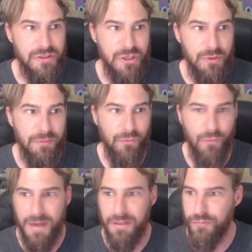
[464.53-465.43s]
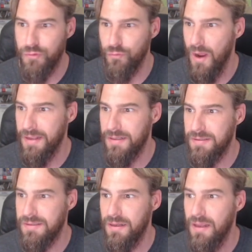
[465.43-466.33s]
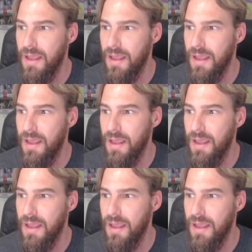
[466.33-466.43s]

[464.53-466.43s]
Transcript: during the reign of Darius,